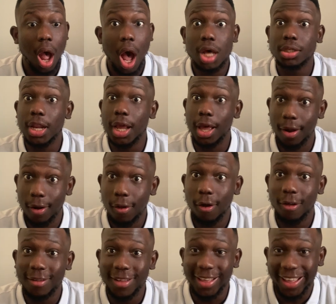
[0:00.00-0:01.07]
I was like, a
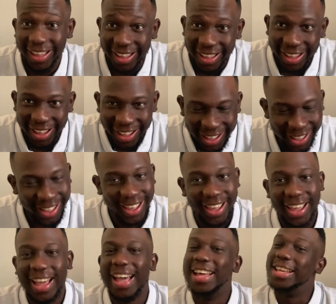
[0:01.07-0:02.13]
lot.
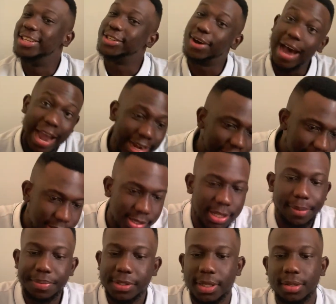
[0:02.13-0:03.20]
So I now
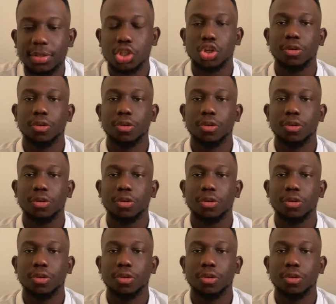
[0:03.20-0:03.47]
stepped in.